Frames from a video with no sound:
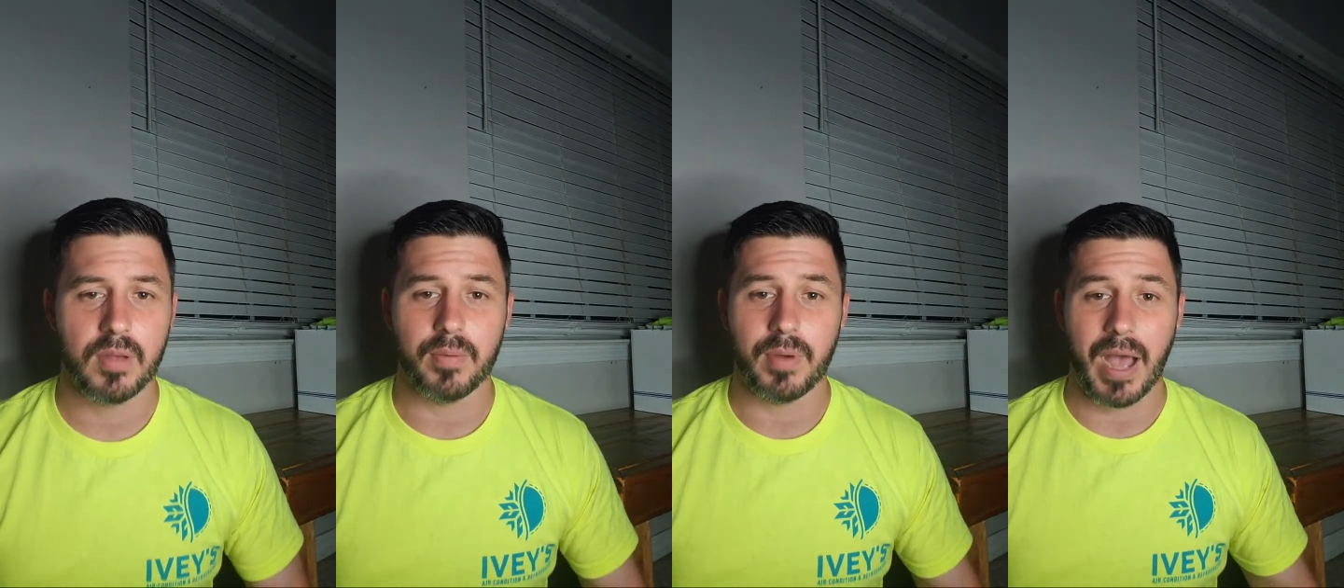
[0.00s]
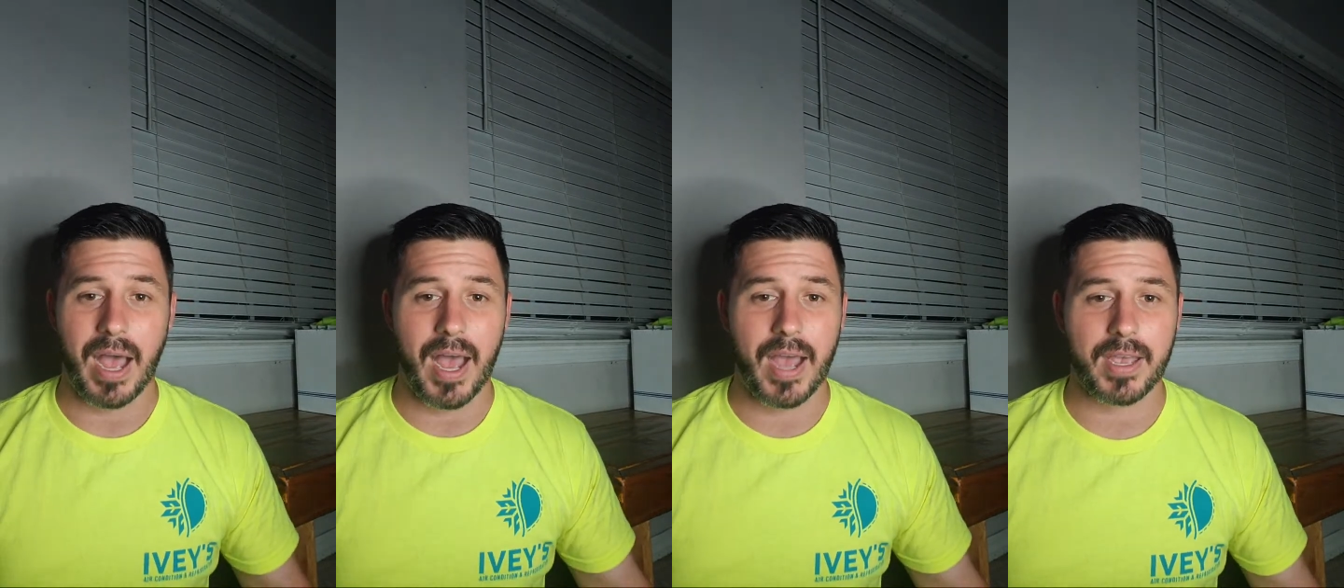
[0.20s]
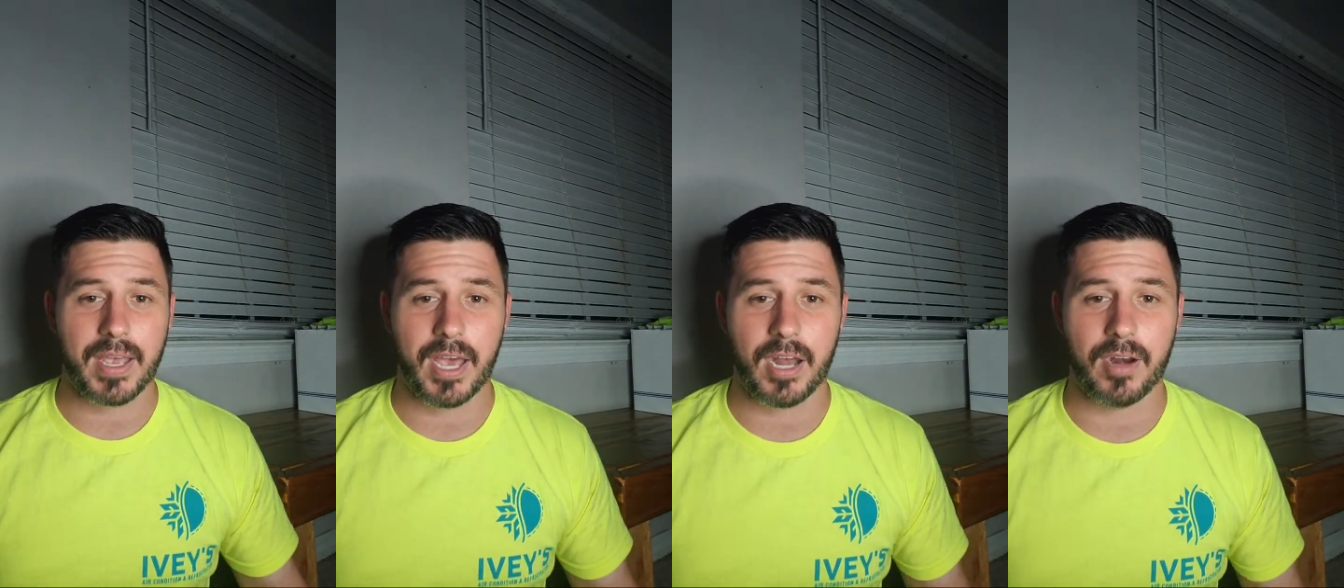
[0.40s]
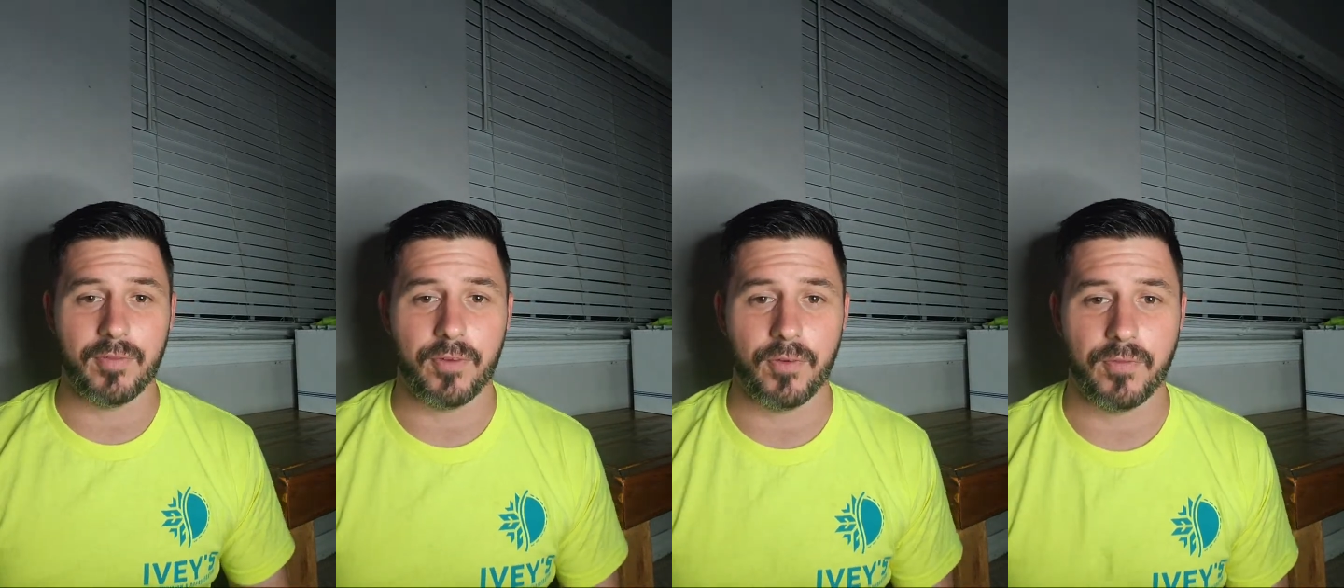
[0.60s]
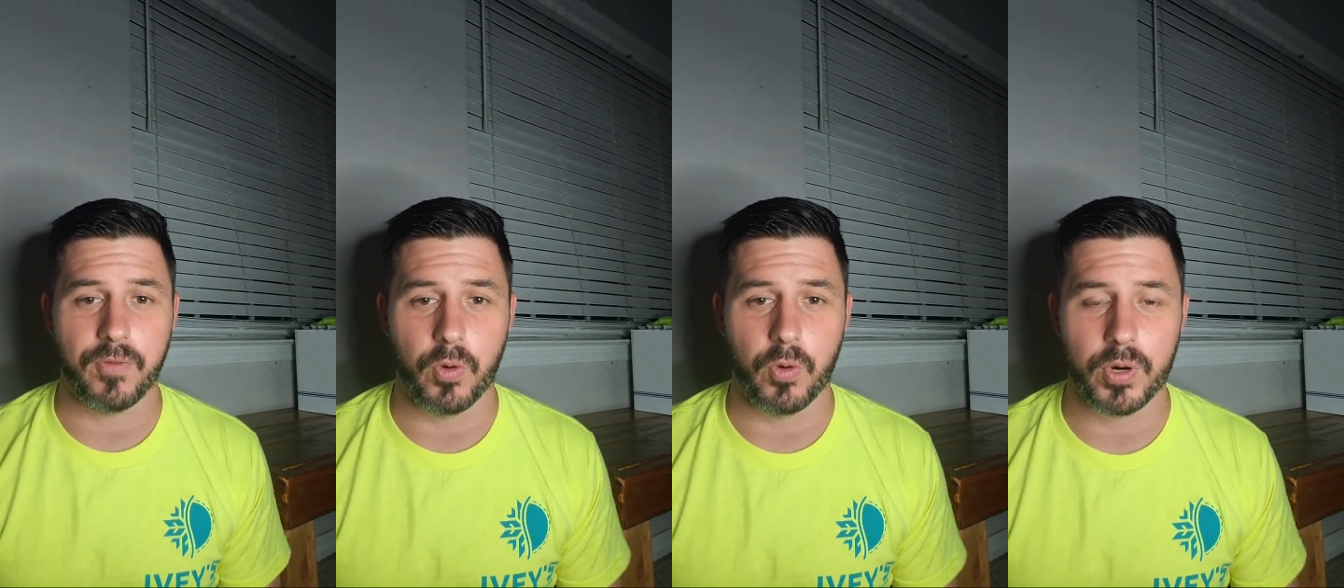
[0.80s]
I got them
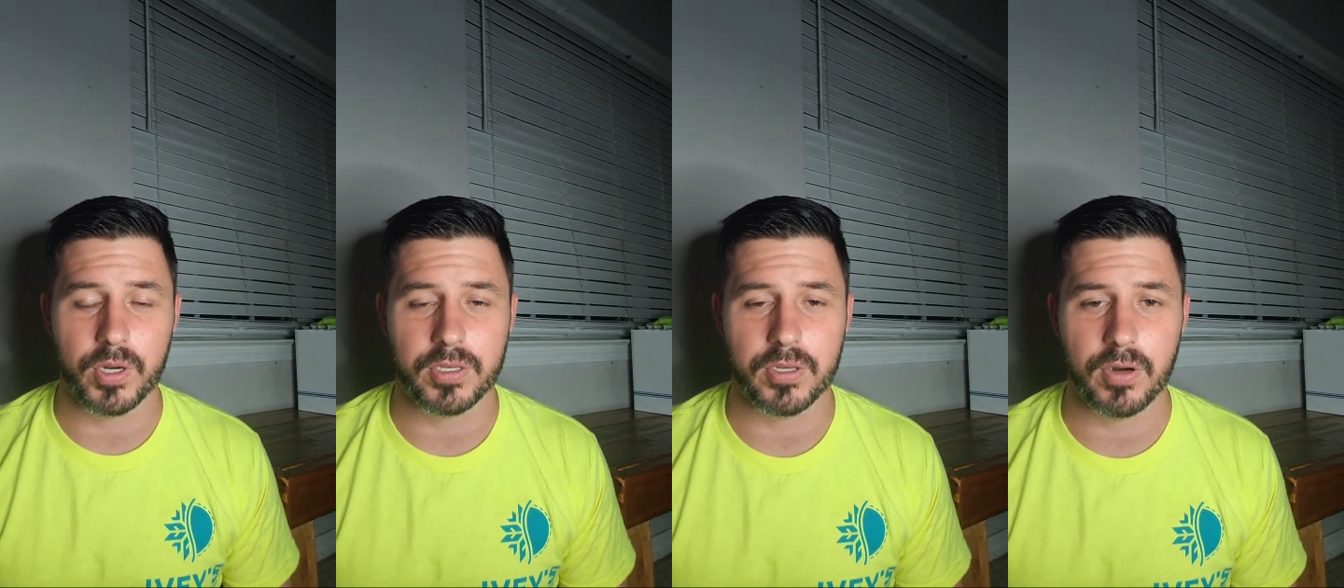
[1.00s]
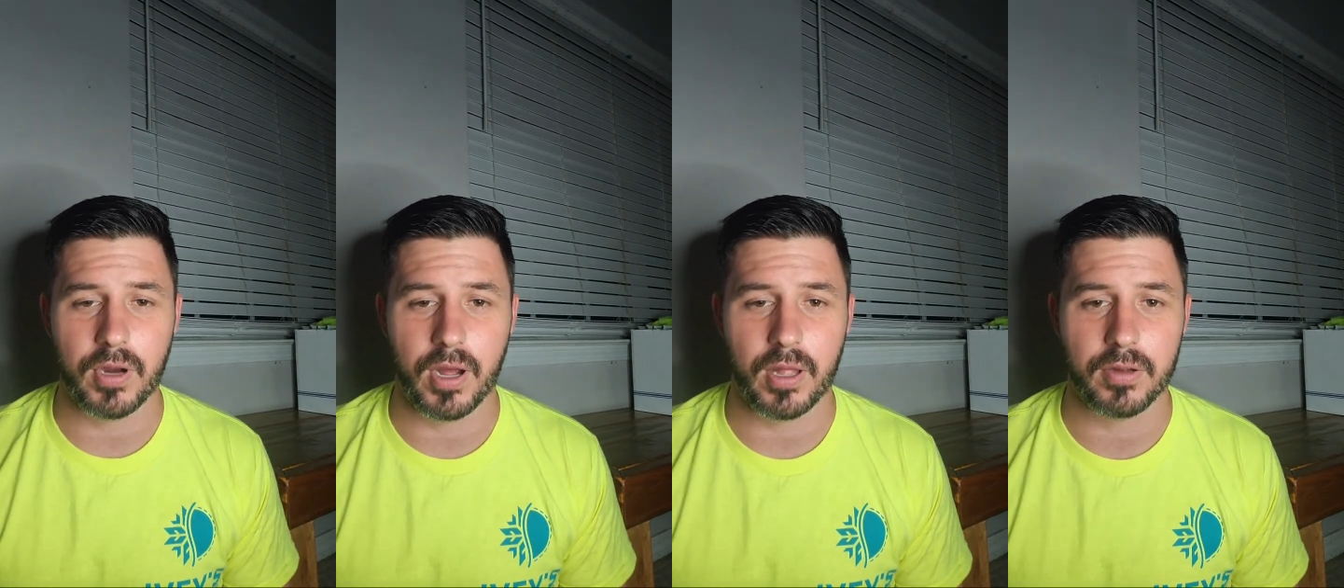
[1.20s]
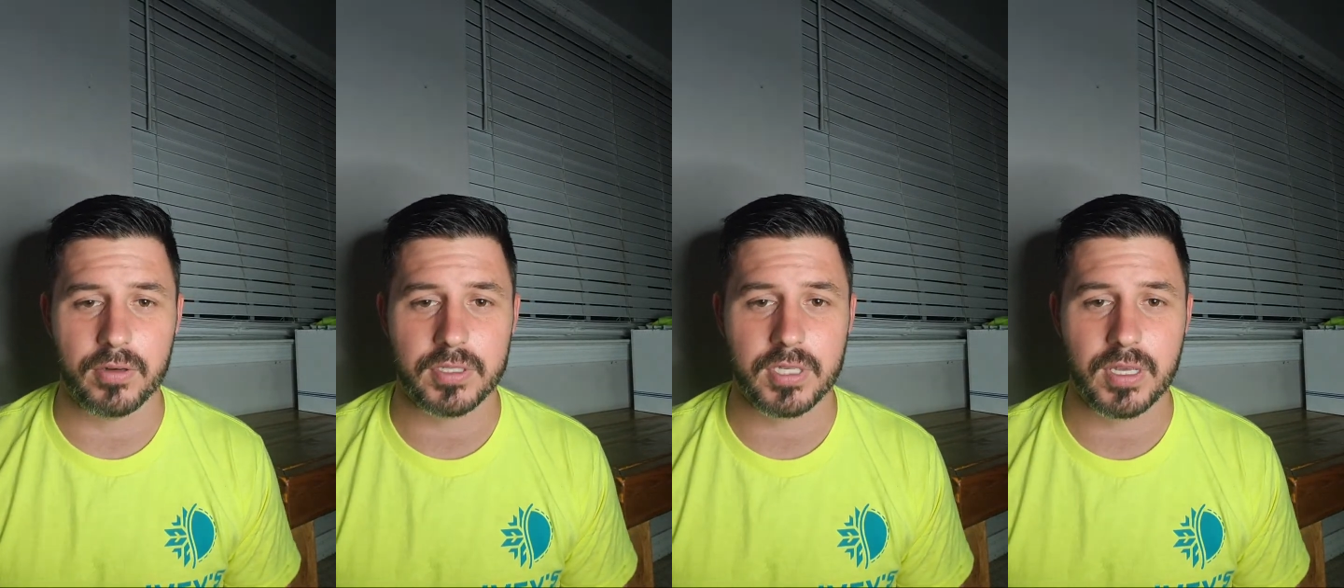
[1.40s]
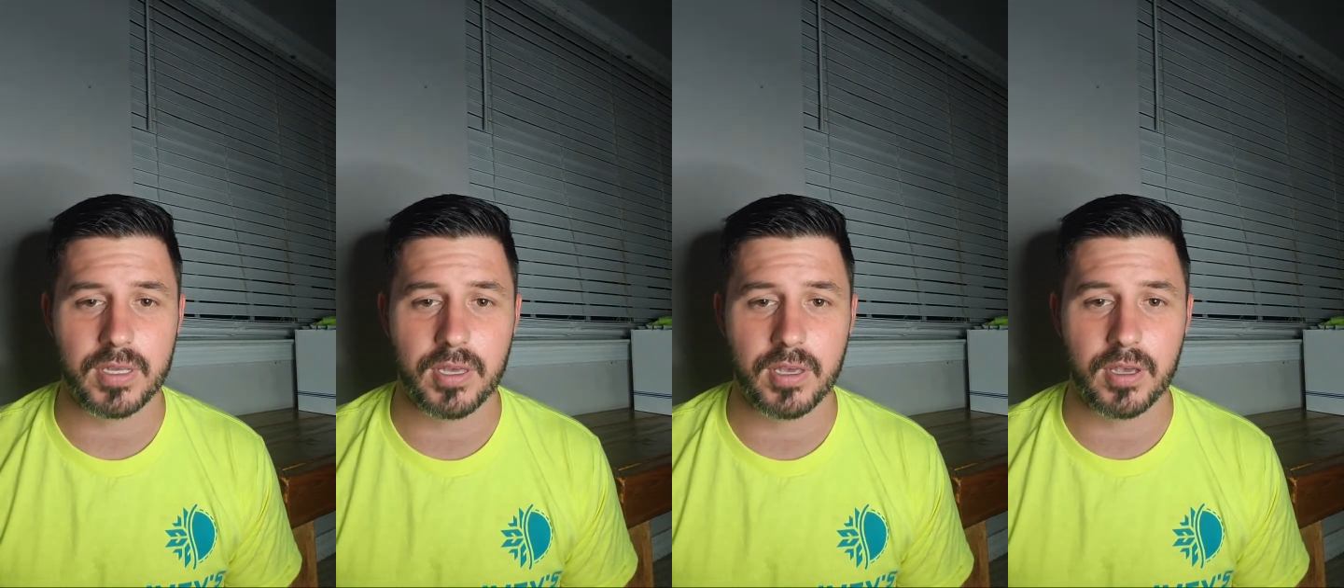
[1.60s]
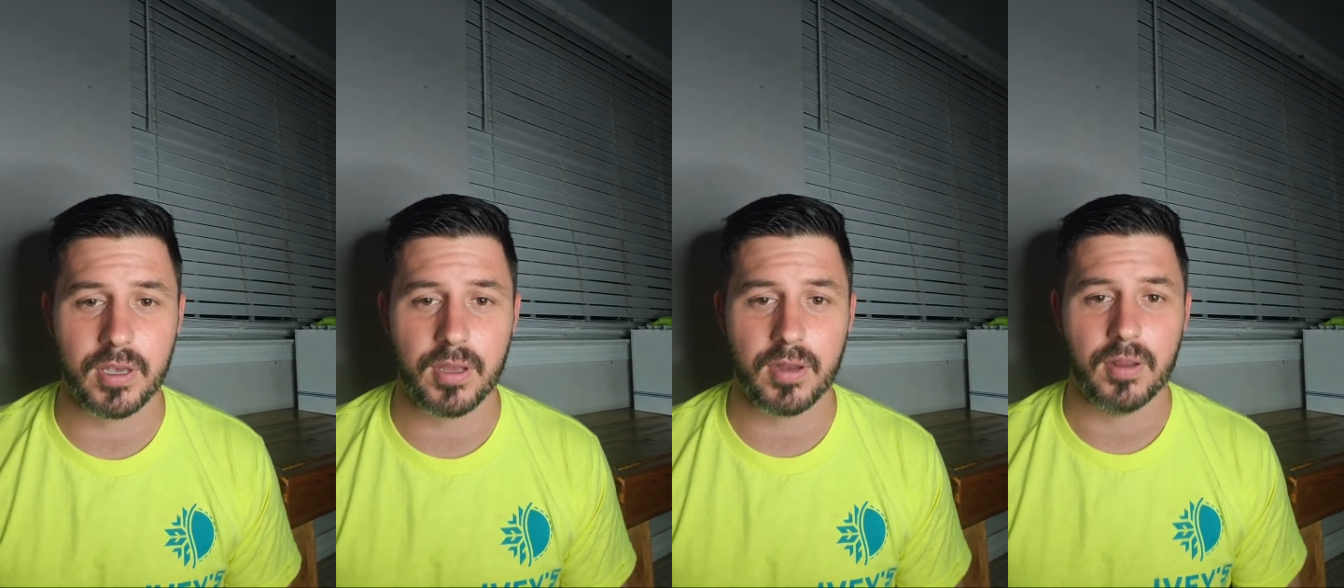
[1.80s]
for $42 a
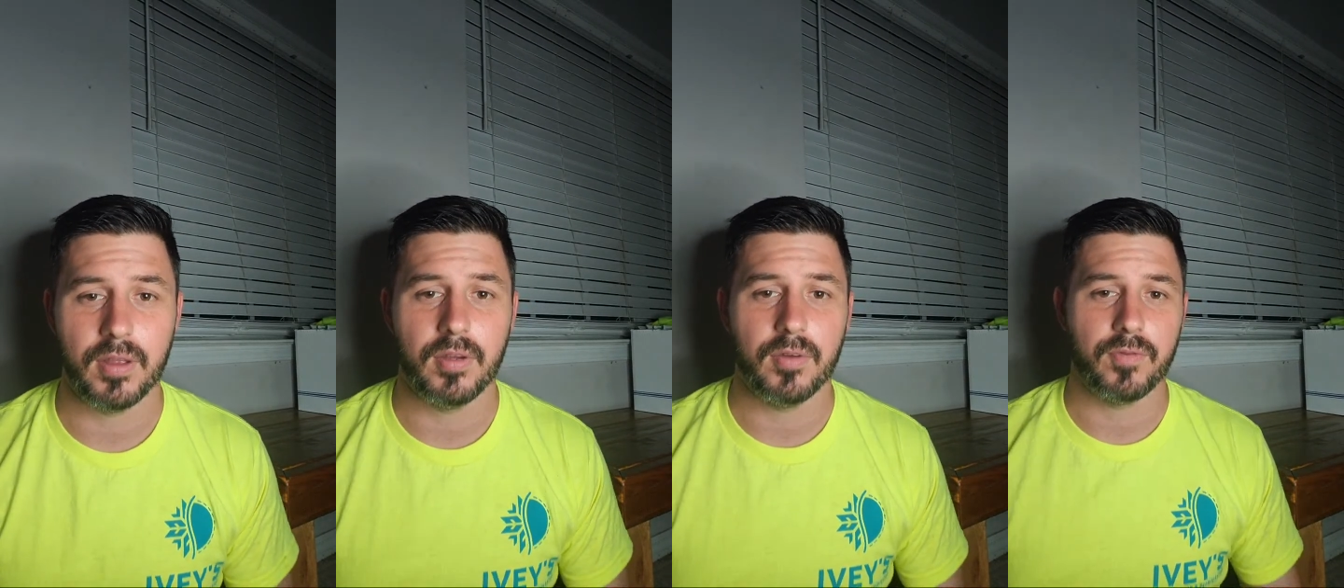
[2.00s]
kit